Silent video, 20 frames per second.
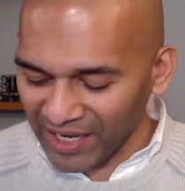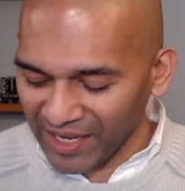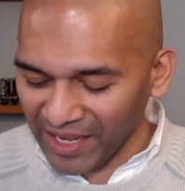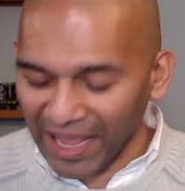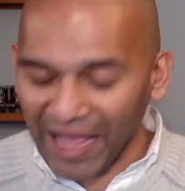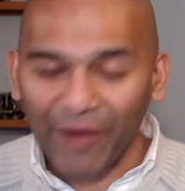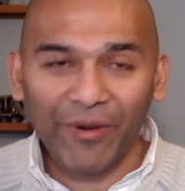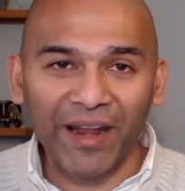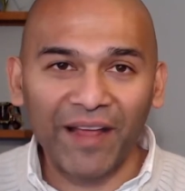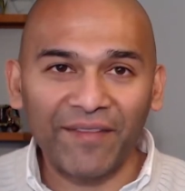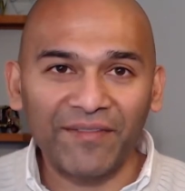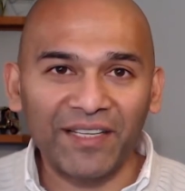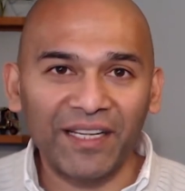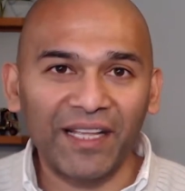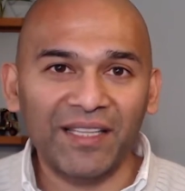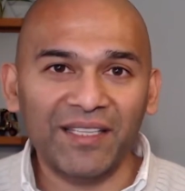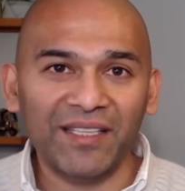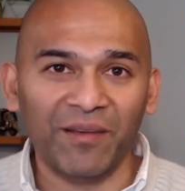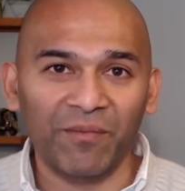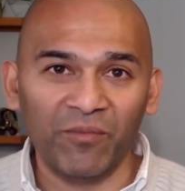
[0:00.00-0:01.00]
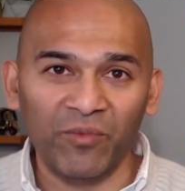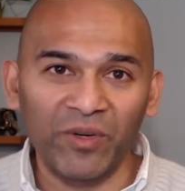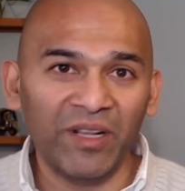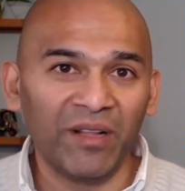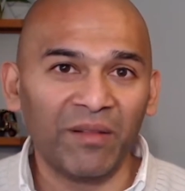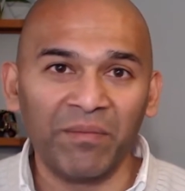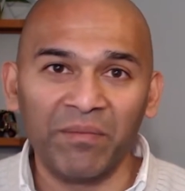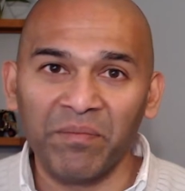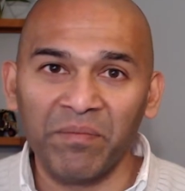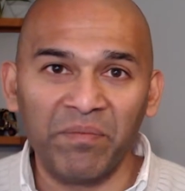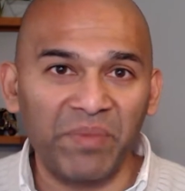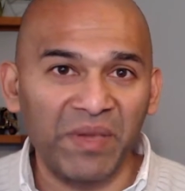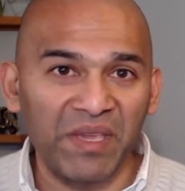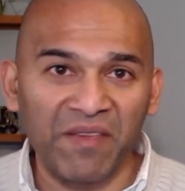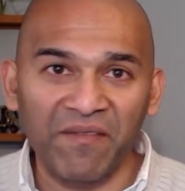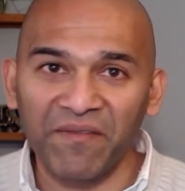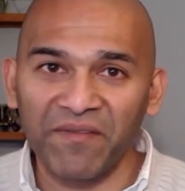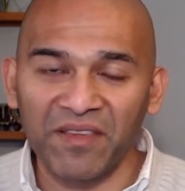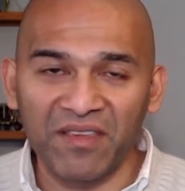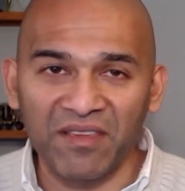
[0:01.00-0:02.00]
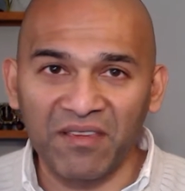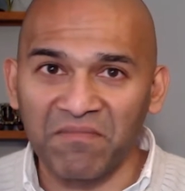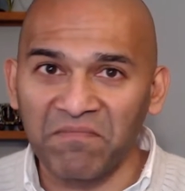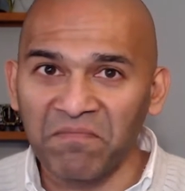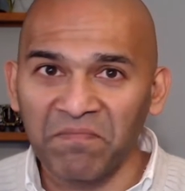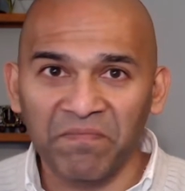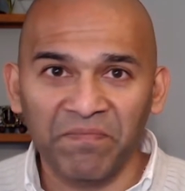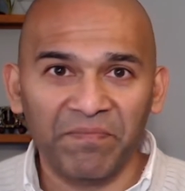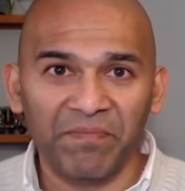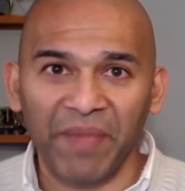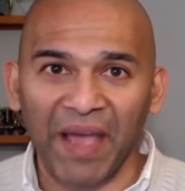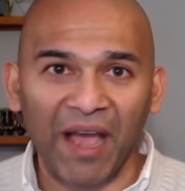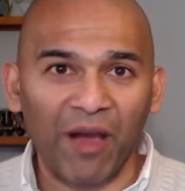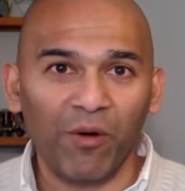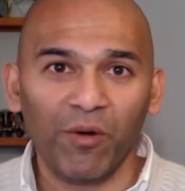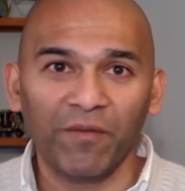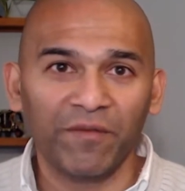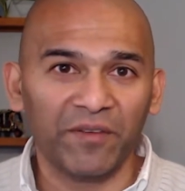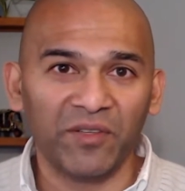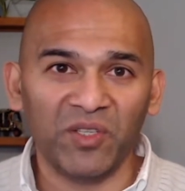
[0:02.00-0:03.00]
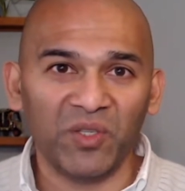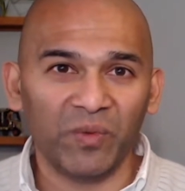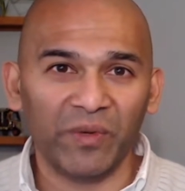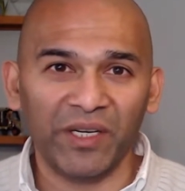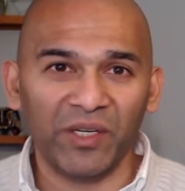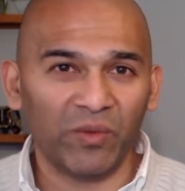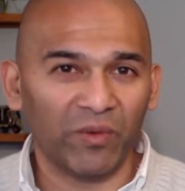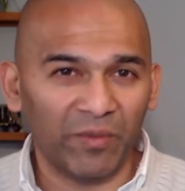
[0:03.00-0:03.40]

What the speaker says: I would have to get some real beefy, powerful switch.